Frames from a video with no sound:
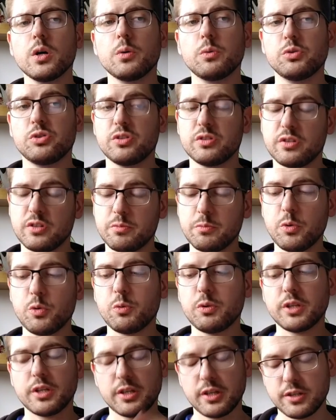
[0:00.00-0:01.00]
which is a small
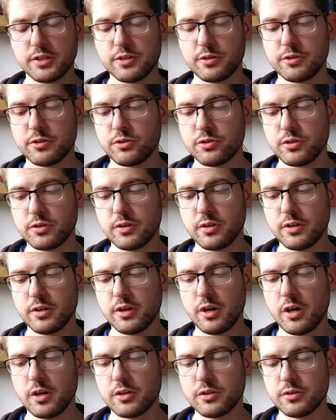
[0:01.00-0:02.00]
one, and
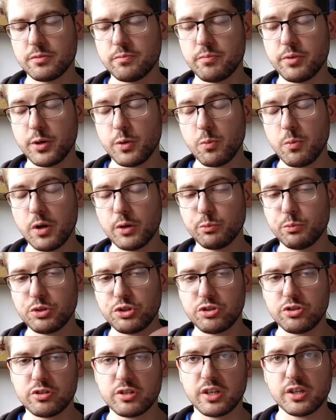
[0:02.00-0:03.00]
a big one,
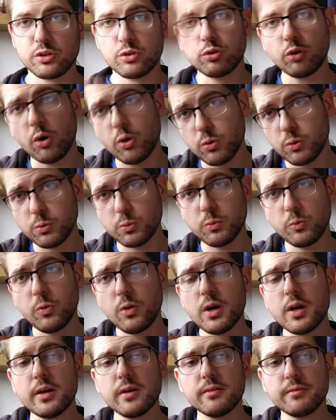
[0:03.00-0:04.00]
which is like a tall
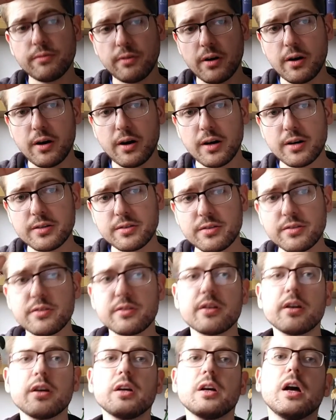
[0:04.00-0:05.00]

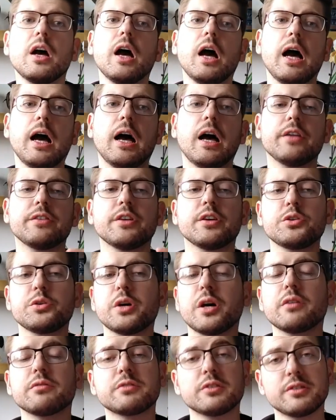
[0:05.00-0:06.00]
vase, and then you
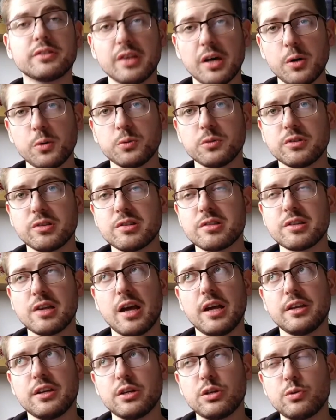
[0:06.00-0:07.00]
have the Delta
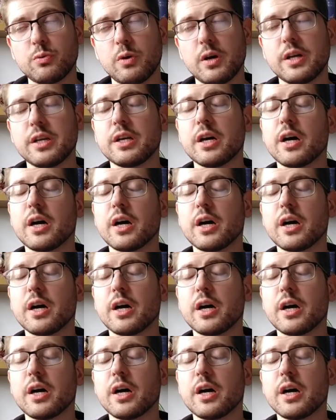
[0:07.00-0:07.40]
ten and twenty.